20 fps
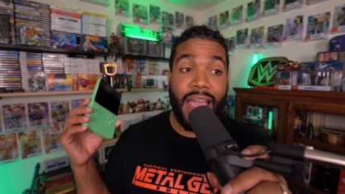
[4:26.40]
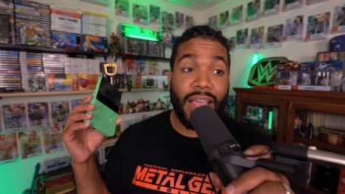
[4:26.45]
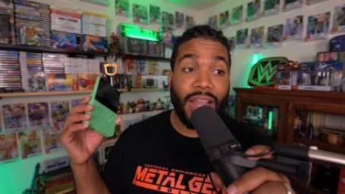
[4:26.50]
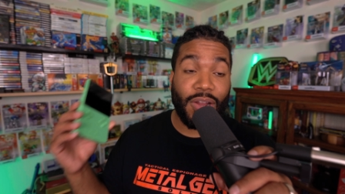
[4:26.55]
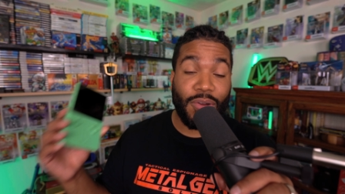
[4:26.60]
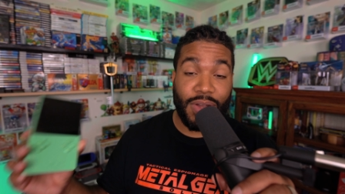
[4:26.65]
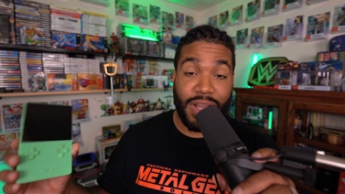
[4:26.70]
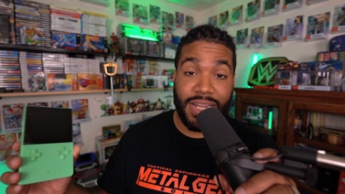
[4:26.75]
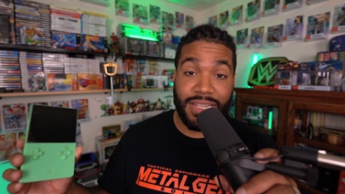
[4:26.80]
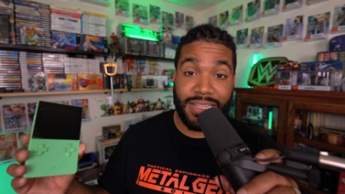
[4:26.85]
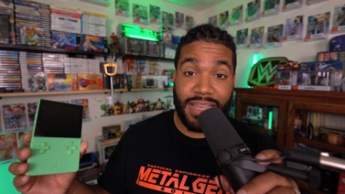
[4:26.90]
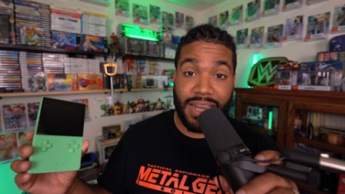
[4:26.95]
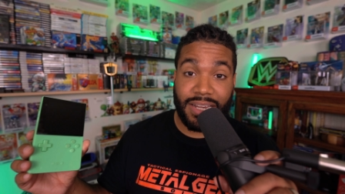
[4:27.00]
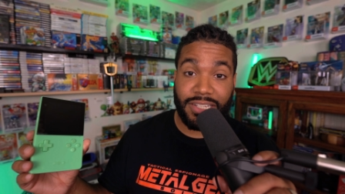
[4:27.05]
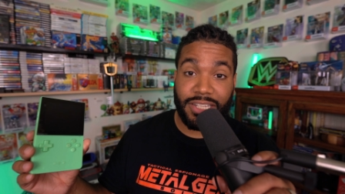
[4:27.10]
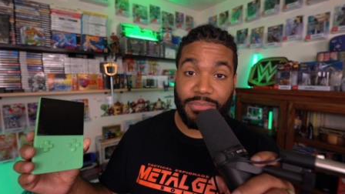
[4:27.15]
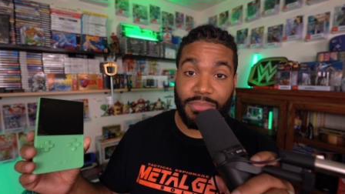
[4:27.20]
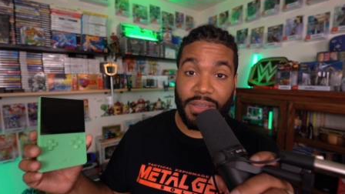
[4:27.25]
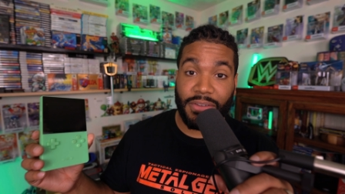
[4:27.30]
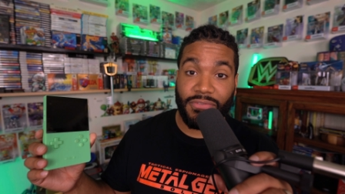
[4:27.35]
Green is
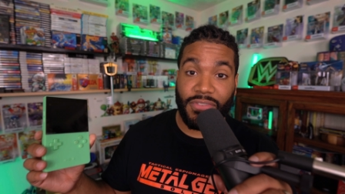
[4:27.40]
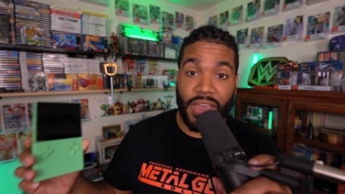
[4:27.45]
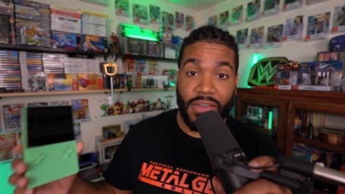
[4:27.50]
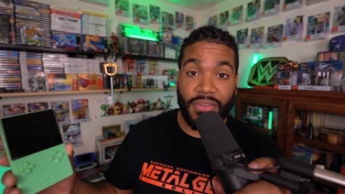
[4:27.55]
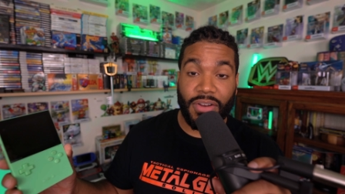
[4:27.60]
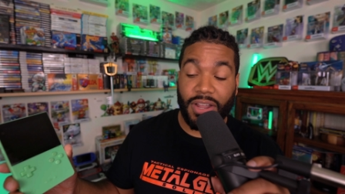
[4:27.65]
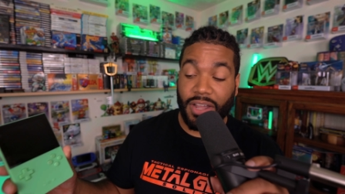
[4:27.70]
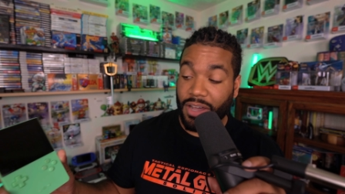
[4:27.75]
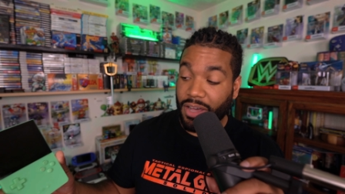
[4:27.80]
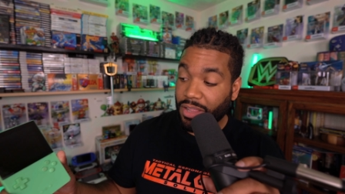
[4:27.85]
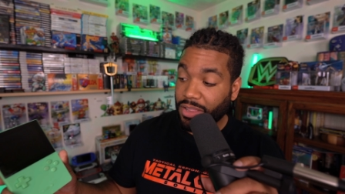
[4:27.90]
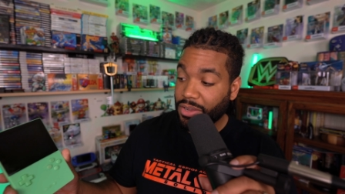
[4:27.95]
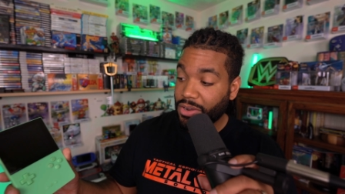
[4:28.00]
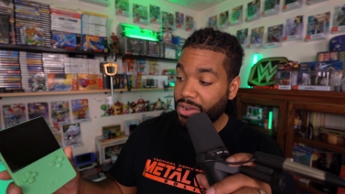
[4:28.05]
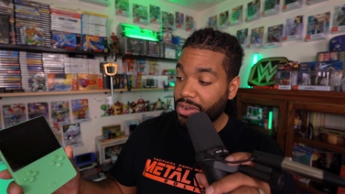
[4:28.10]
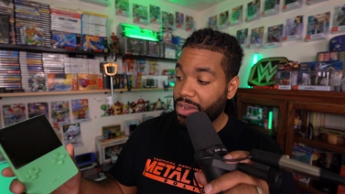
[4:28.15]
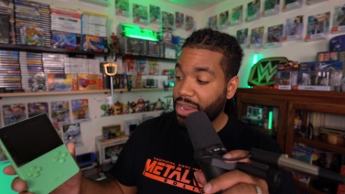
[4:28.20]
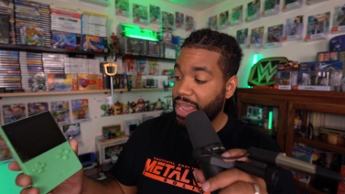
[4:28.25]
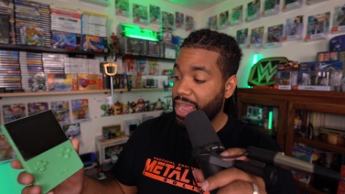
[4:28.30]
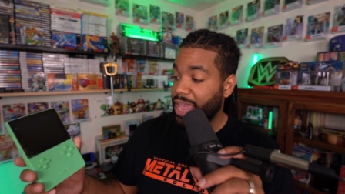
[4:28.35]
actually my favorite color,